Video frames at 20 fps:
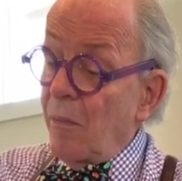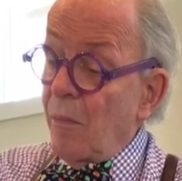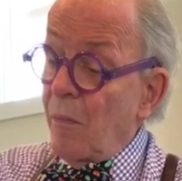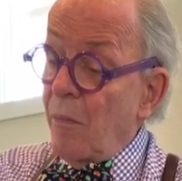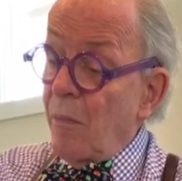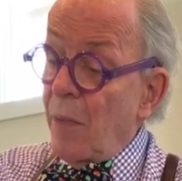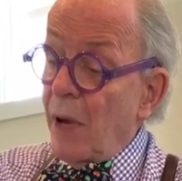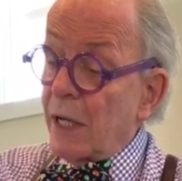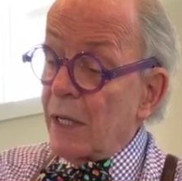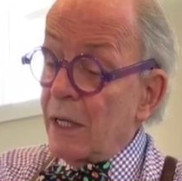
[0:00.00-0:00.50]

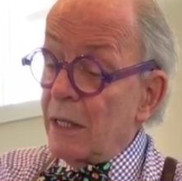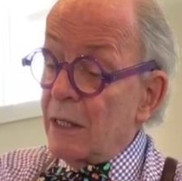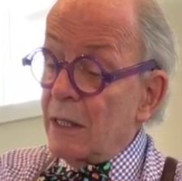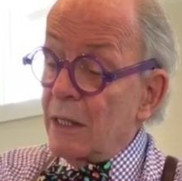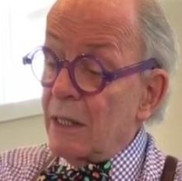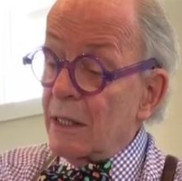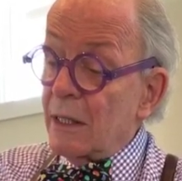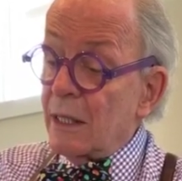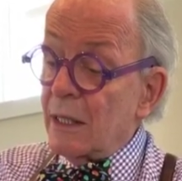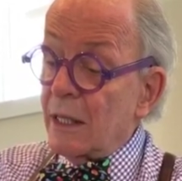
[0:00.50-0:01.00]
But
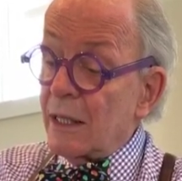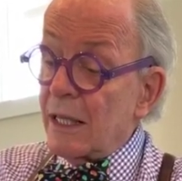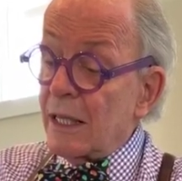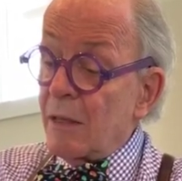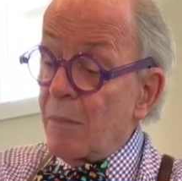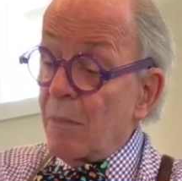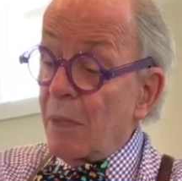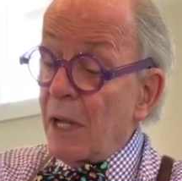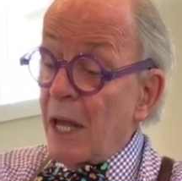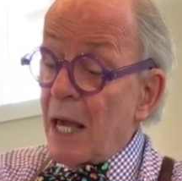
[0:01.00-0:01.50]
the
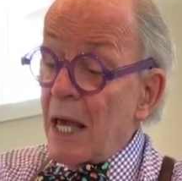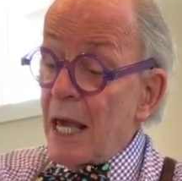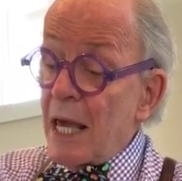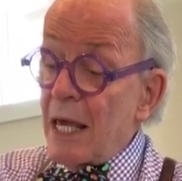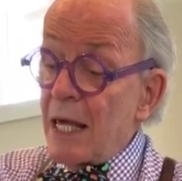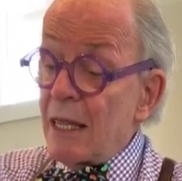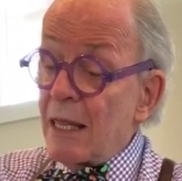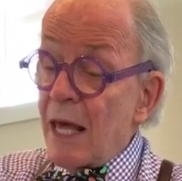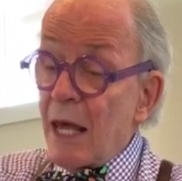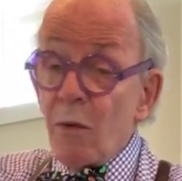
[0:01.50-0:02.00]
play
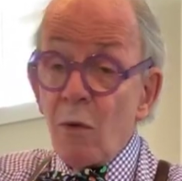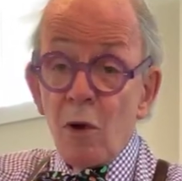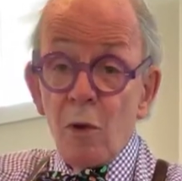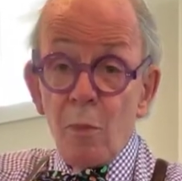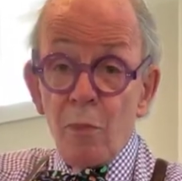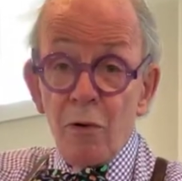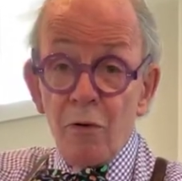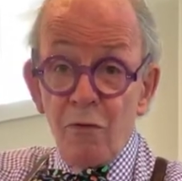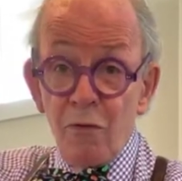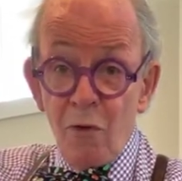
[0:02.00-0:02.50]
they were
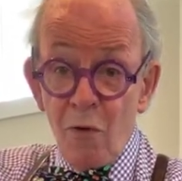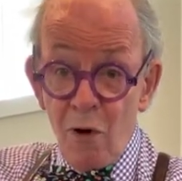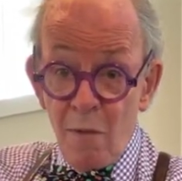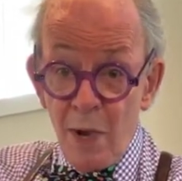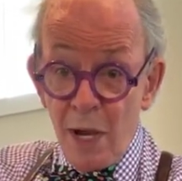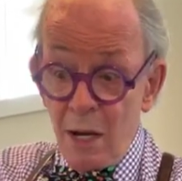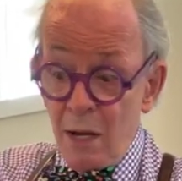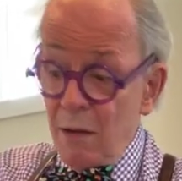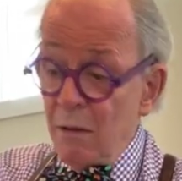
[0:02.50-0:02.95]
performing